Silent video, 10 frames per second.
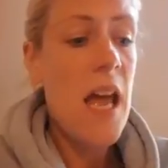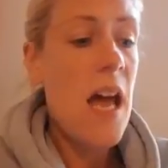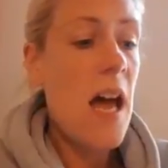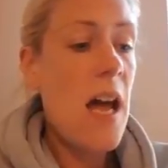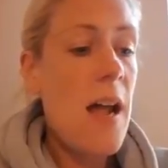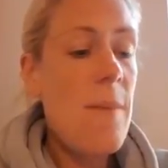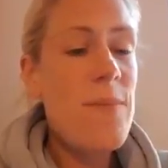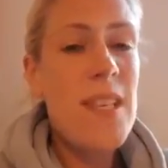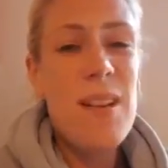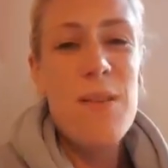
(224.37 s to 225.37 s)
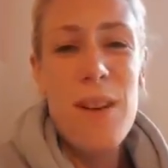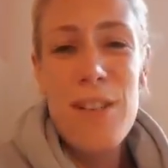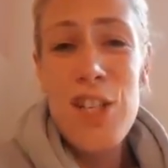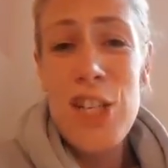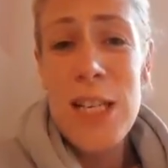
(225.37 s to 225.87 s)
Sounds
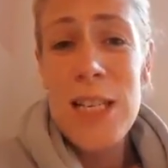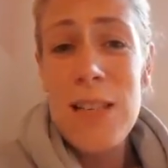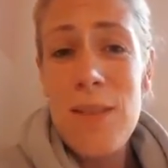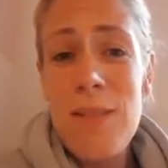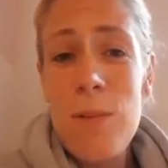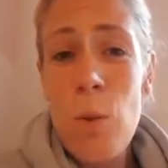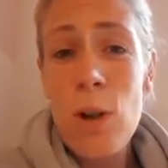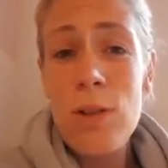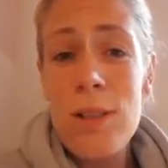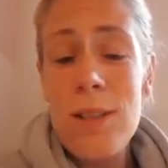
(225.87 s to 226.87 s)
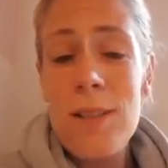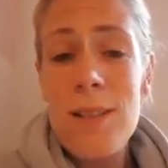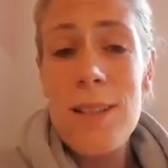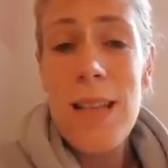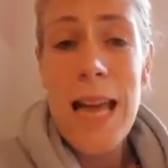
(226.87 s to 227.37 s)
very cheesy, very
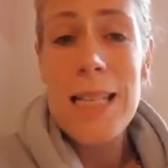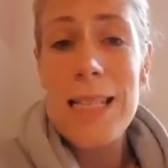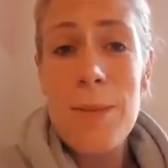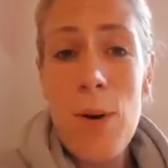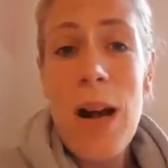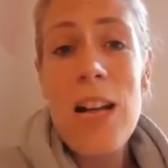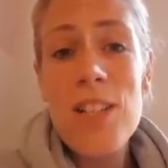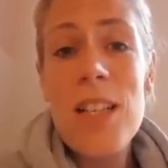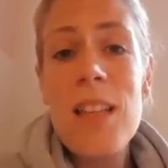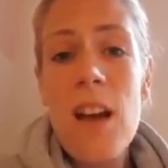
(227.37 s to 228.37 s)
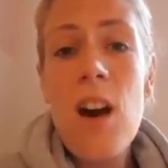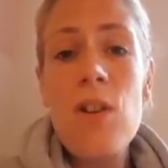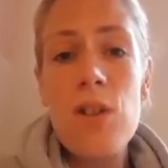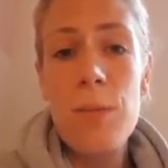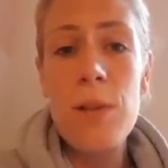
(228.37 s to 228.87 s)
Waltons-esque, but actually they are
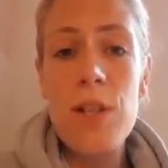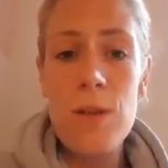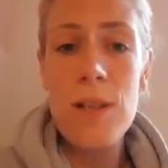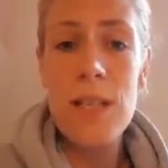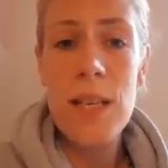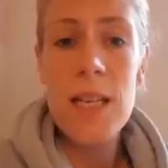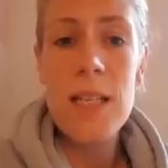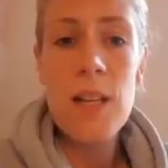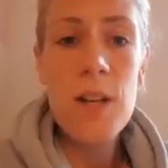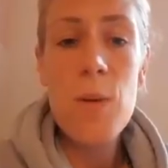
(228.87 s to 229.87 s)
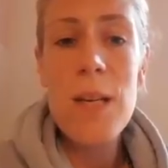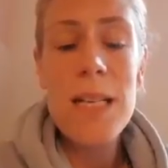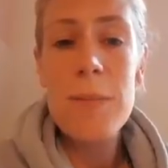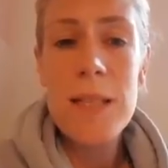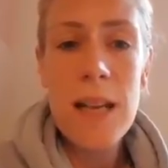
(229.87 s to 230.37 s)
good opportunities. Don't
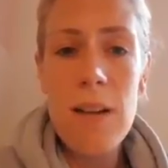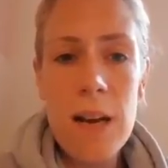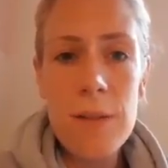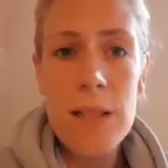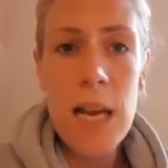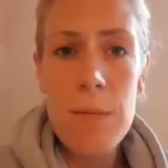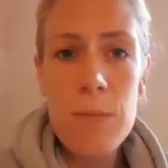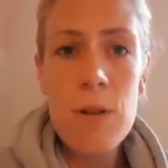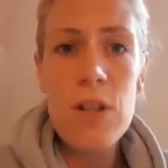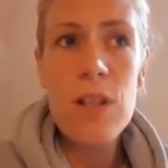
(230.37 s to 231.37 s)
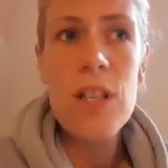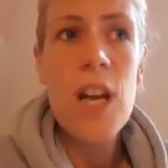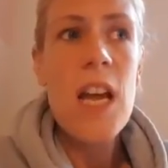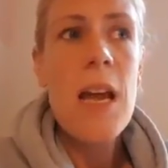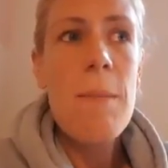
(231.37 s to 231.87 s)
need to be sat around a table, but just
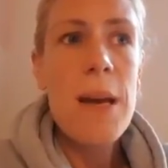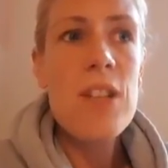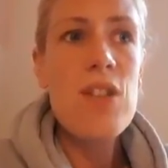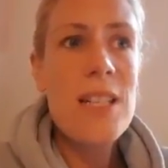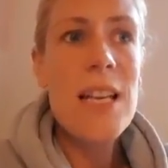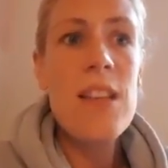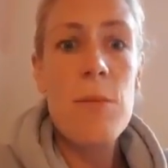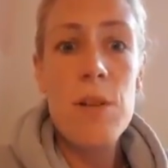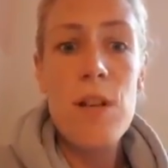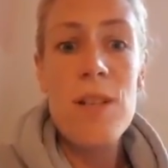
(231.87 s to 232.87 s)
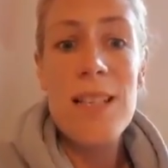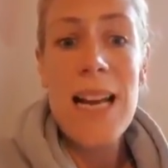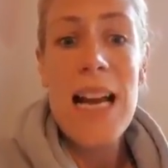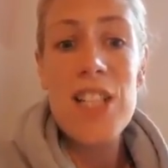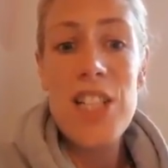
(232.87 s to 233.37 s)
make sure you take the opportunity
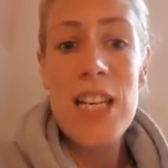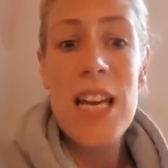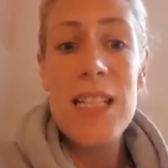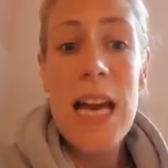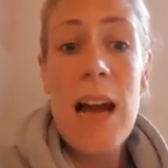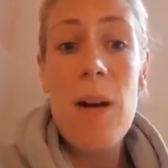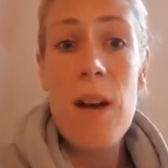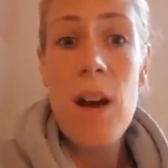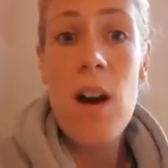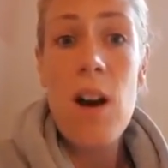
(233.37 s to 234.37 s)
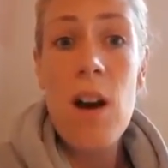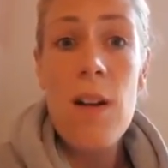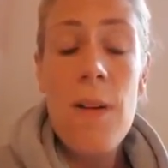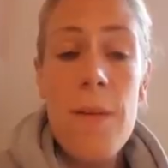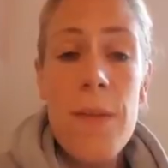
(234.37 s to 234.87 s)
to ask your kids how they are,
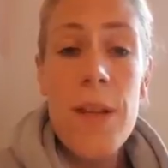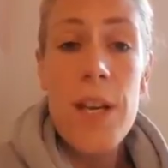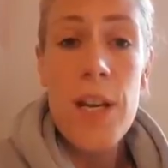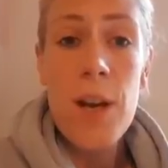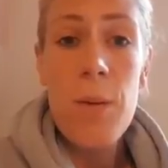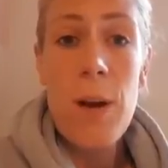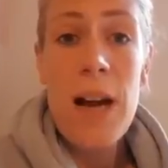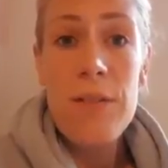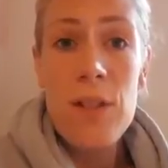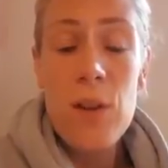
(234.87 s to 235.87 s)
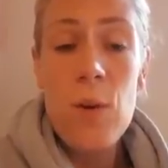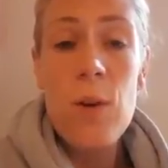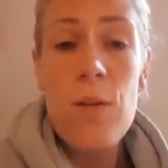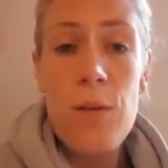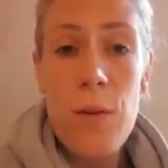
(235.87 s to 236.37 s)
after
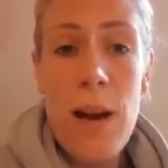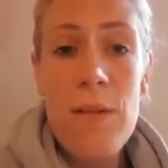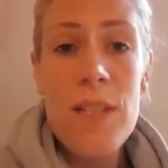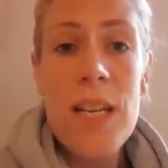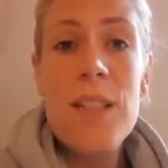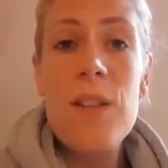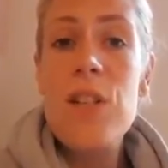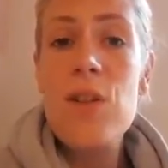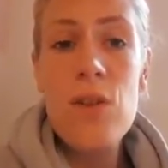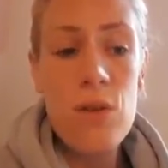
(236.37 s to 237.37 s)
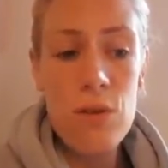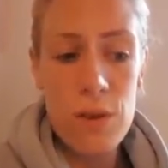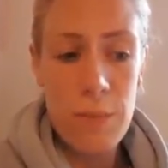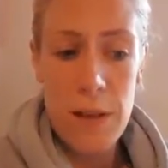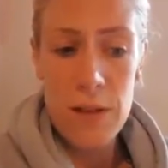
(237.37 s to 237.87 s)
school and throughout the day, so that it doesn't all
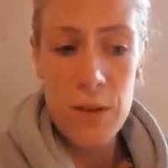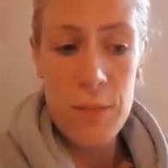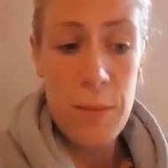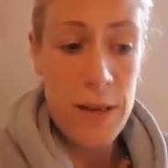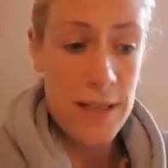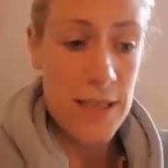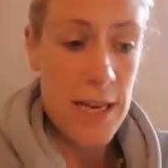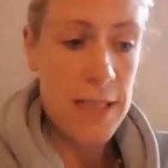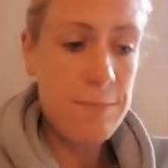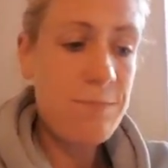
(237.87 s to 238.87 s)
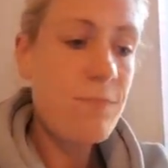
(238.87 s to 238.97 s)
just build up to bedtime.